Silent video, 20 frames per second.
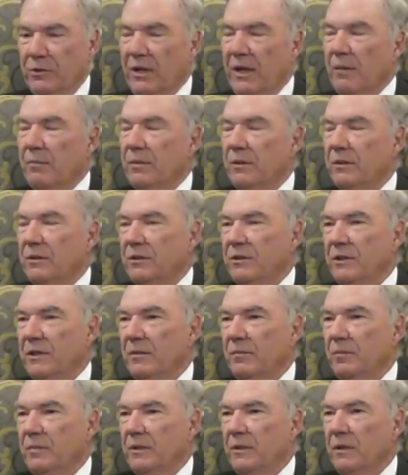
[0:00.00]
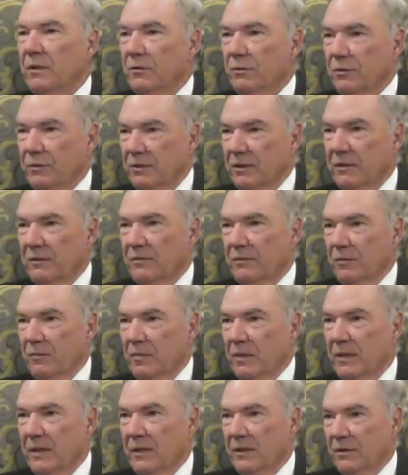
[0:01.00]
championship interesting for
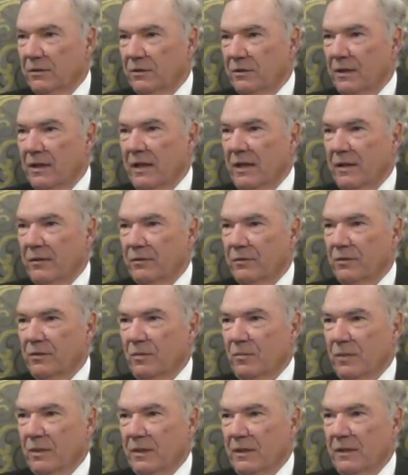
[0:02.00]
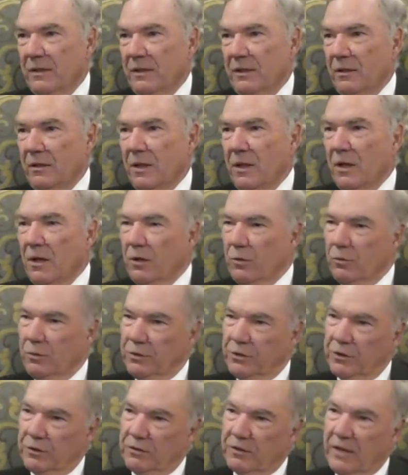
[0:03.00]
me, is to have somebody that
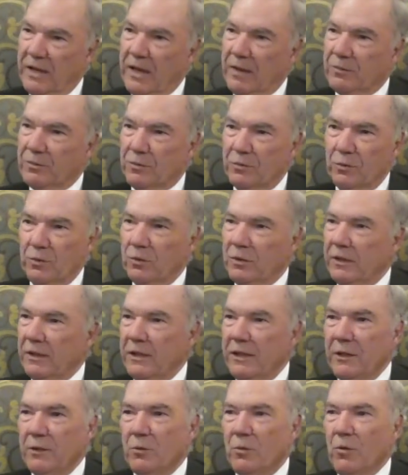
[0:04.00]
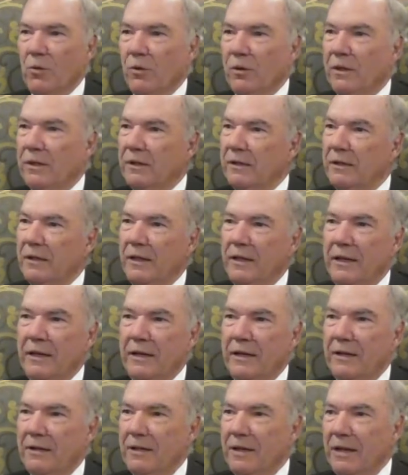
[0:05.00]
were just absolutely equal, and
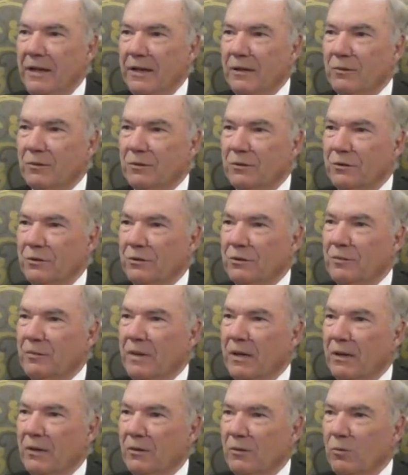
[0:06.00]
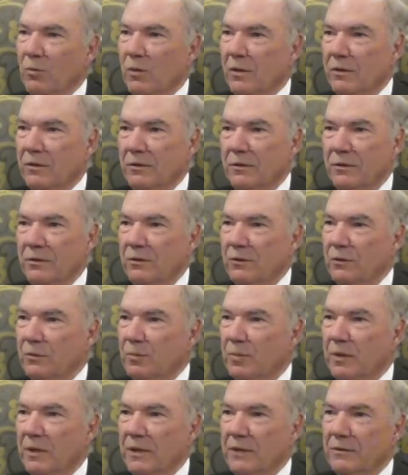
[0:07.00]
any day it was just a matter of 1 or 2
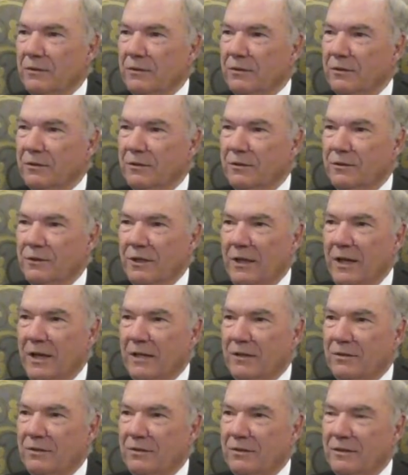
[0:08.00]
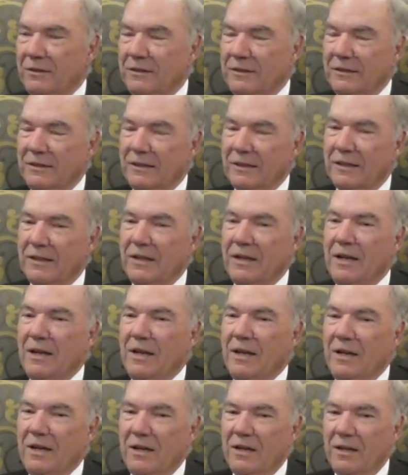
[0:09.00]
putts or shots, and
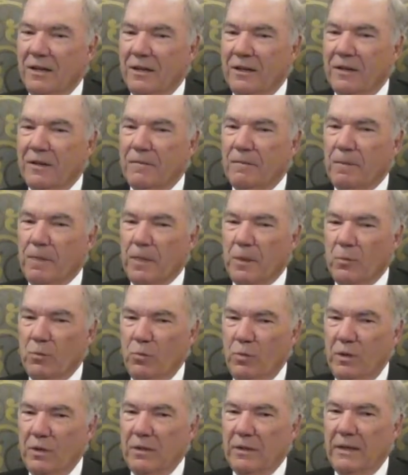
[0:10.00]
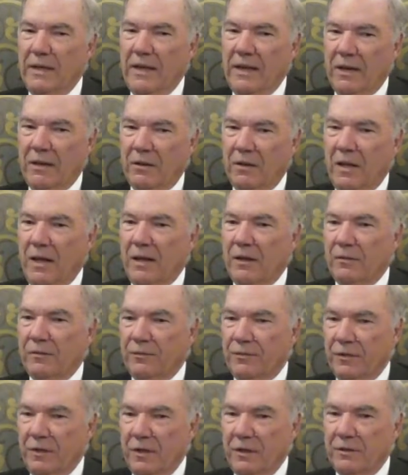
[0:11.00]
Really had a lot
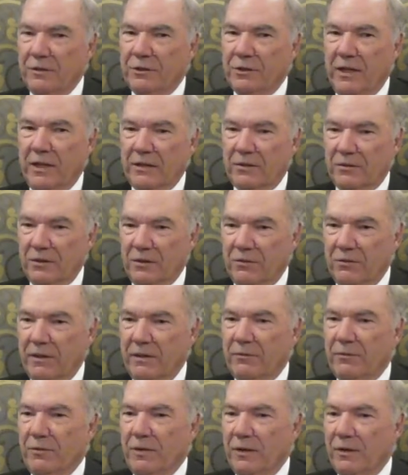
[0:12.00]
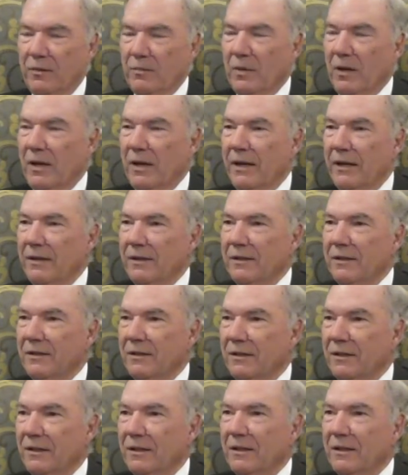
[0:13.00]
of fun. Jack's a great friend of mine, and